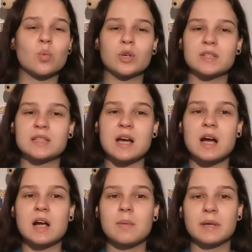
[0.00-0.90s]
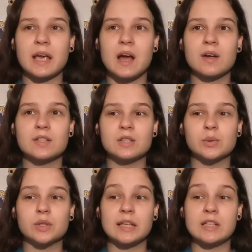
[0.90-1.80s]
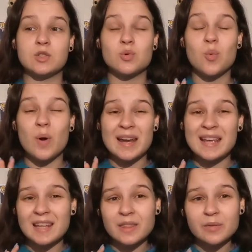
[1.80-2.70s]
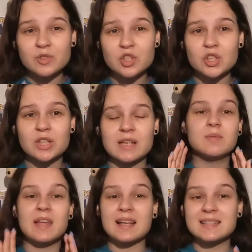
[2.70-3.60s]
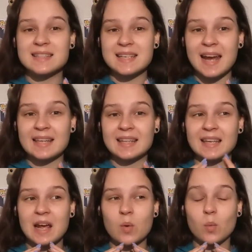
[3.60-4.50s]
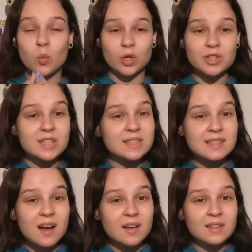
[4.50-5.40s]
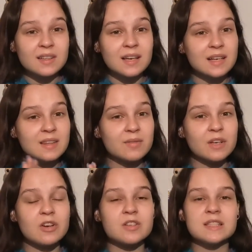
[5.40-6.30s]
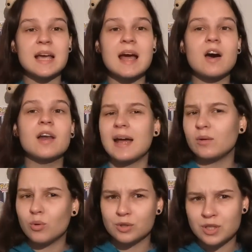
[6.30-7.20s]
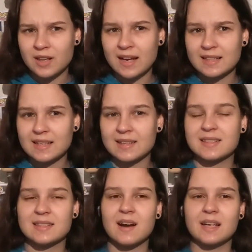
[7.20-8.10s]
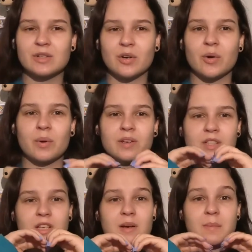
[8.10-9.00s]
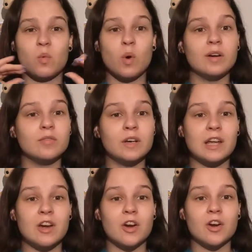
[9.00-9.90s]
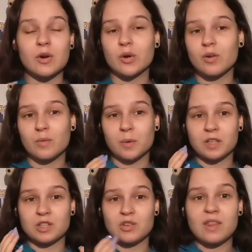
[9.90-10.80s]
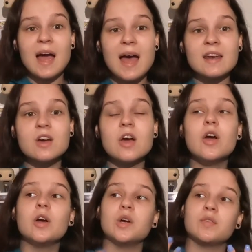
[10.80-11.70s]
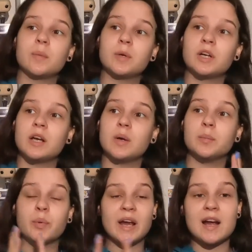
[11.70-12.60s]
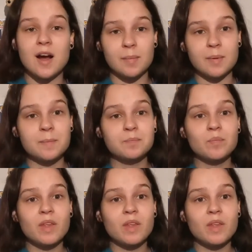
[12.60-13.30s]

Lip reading: won't start coming out until the 20th of June. That's the date that I want to start getting the videos out. And also, like I said at the start, I don't know whether it's going to be one video. I don't know if I'm going to do that or if I'm going to break up